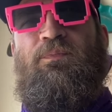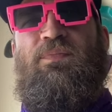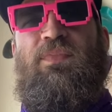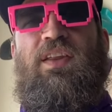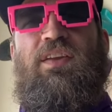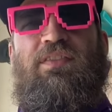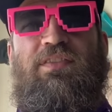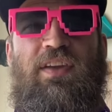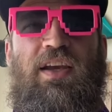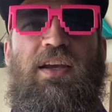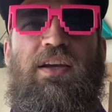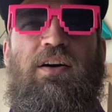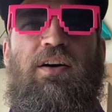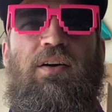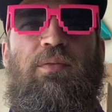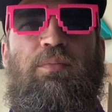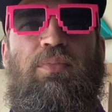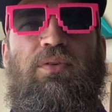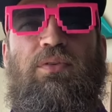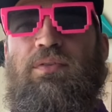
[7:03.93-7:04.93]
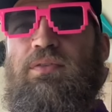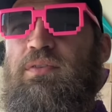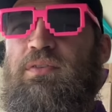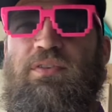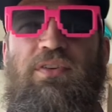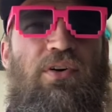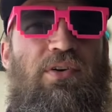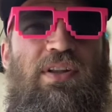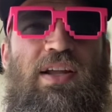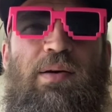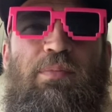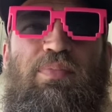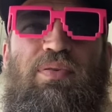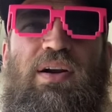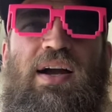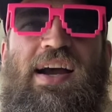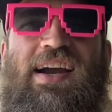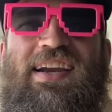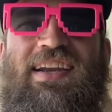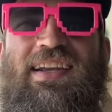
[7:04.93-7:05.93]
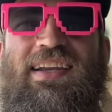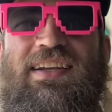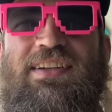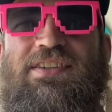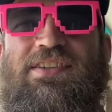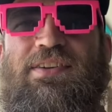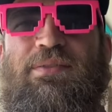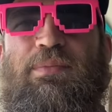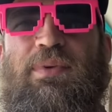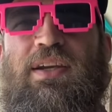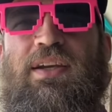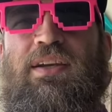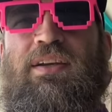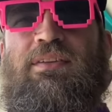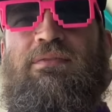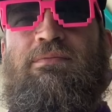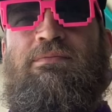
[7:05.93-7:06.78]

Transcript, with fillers: Stay humble. Don't let pride get you, man.